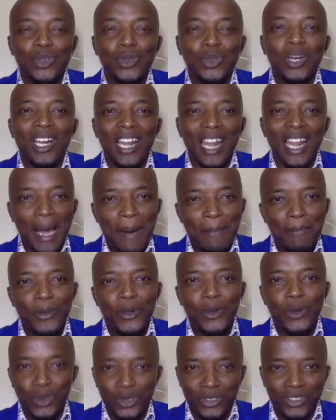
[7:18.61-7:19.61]
to
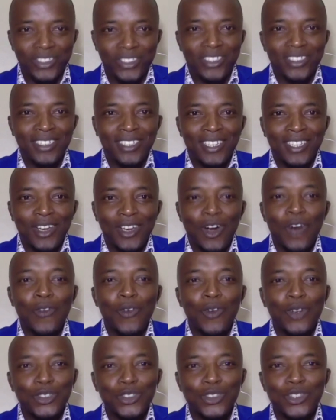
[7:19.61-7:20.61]
cram notes of
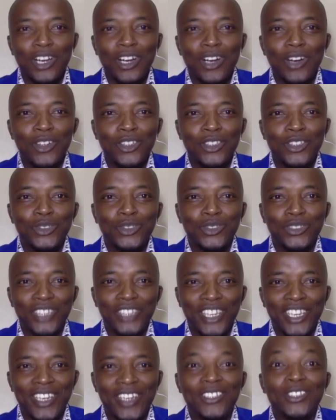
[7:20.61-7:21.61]
what you are going to
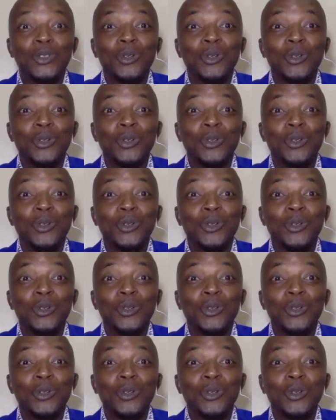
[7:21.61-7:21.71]
say,